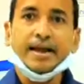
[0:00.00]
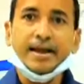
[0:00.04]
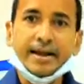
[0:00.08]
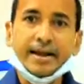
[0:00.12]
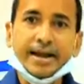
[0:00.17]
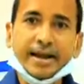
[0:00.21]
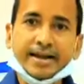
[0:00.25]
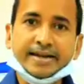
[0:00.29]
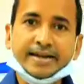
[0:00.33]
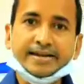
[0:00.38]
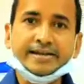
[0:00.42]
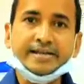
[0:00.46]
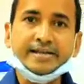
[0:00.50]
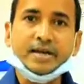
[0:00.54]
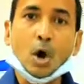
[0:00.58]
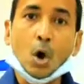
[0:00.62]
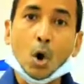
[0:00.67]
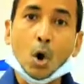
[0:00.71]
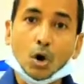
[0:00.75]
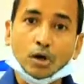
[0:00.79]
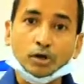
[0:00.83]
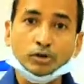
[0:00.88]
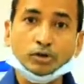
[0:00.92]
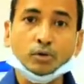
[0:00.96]
it
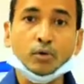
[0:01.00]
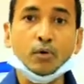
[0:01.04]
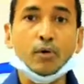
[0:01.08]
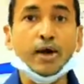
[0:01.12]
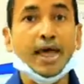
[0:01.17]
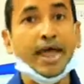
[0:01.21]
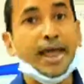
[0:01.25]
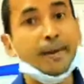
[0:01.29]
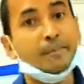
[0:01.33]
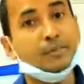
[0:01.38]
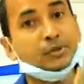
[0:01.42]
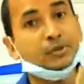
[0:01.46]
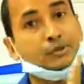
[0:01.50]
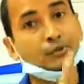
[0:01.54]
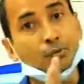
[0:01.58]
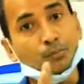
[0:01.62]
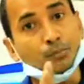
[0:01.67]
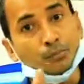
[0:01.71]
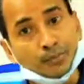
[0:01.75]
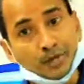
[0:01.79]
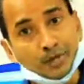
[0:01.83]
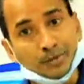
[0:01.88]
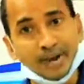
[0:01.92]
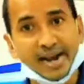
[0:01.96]
also aims
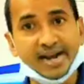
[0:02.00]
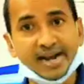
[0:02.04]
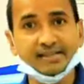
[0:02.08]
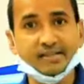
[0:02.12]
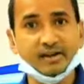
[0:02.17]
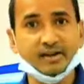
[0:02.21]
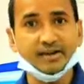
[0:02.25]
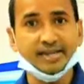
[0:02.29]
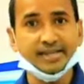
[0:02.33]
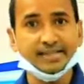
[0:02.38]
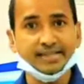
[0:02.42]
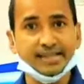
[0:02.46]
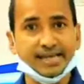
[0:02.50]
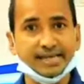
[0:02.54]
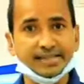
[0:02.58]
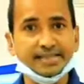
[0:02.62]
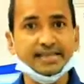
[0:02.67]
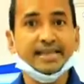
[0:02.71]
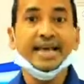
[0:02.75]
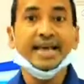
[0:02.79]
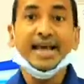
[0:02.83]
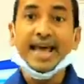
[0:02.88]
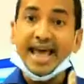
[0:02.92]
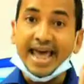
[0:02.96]
to prevent the
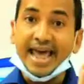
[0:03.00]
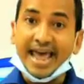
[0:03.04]
disease,